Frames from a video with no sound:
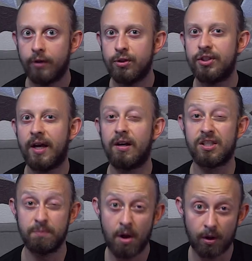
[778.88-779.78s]
don't you set a
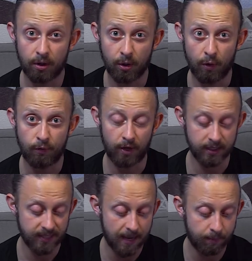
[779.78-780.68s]
smaller goal? For
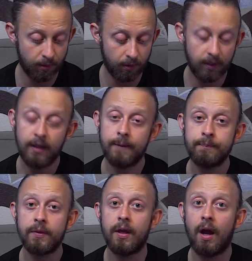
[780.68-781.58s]
example,
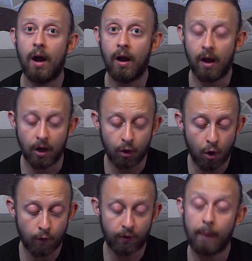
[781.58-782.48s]
a
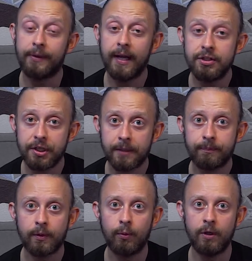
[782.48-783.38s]
goal for hypertension
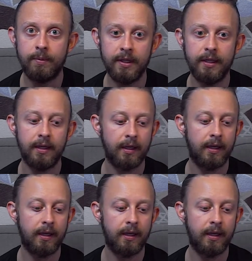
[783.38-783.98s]
would be